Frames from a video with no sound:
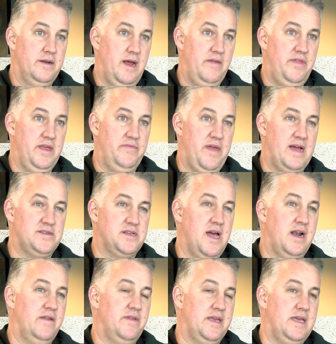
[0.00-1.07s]
And I think that's
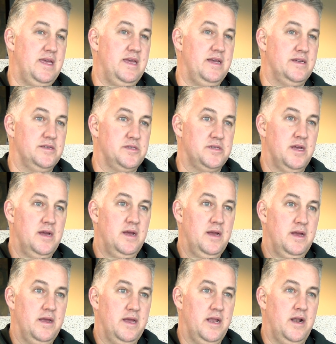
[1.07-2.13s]
kind of the key is,
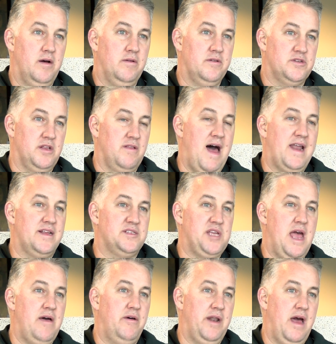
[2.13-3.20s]
there's a lot of
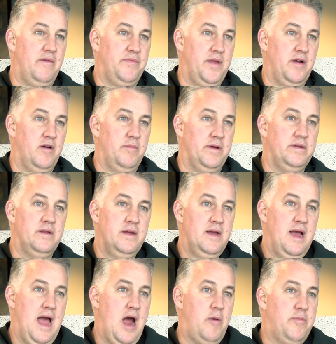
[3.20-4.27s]
talent out there, but
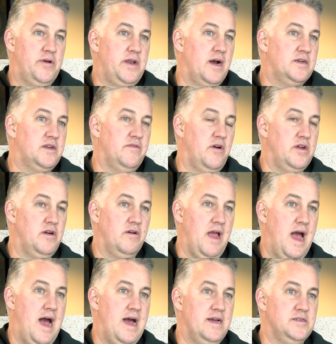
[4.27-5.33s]
how productive are your
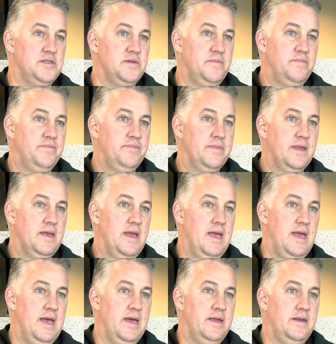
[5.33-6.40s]
guys,
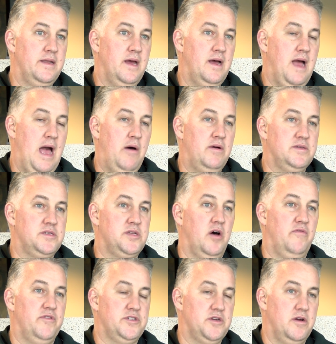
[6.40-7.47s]
and how
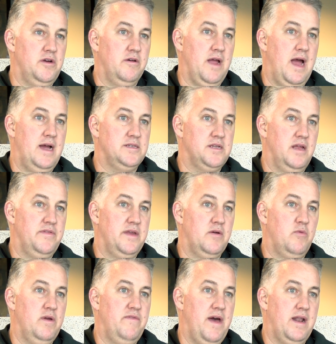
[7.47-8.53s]
unselfish are your guys? And I
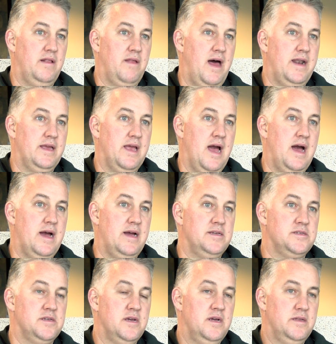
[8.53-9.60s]
think we've had a lot of
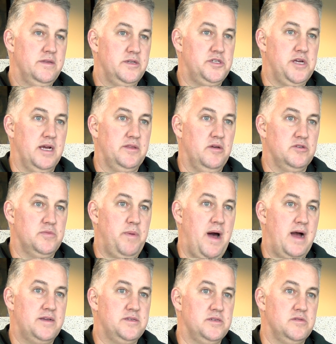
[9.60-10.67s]
guys that check those
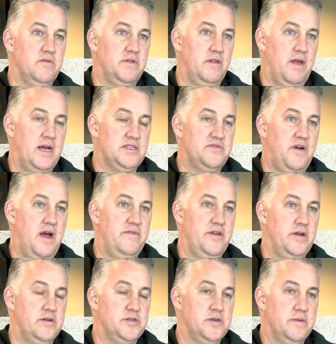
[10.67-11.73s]
boxes over the last 5
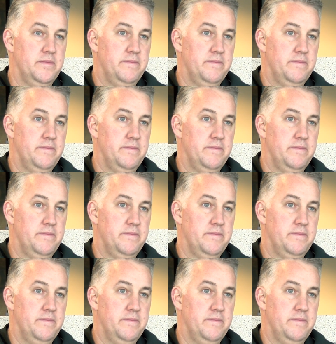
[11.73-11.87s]
years.